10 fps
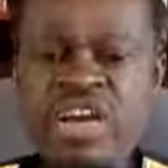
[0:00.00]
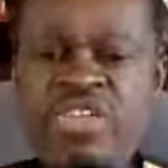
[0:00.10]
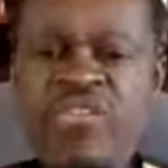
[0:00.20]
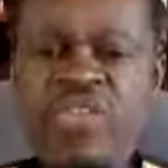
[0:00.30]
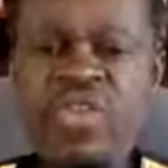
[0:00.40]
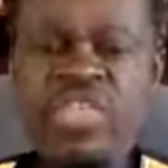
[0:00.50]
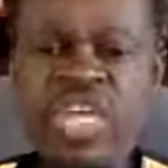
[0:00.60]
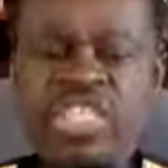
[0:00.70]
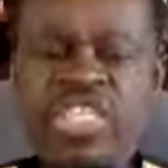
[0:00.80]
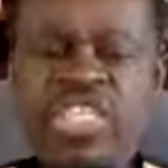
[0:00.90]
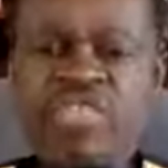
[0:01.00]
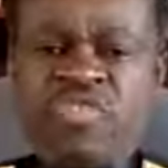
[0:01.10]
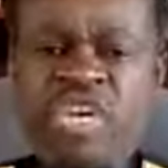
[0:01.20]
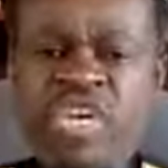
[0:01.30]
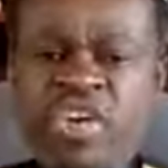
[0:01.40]
therefore,
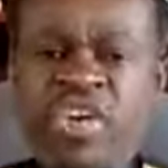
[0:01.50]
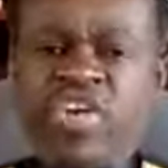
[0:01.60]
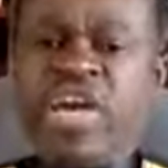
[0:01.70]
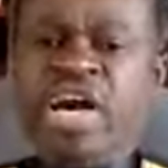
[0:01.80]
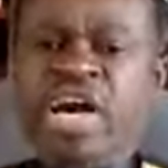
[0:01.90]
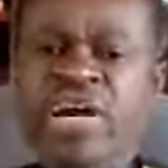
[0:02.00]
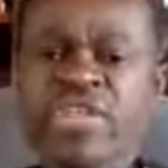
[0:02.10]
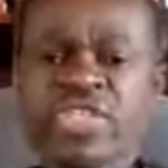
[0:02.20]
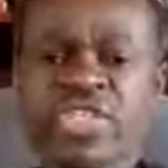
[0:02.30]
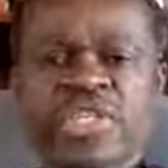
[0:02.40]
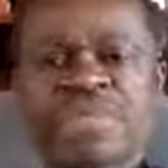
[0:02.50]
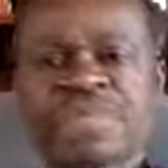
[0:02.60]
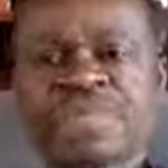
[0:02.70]
successfully colonized.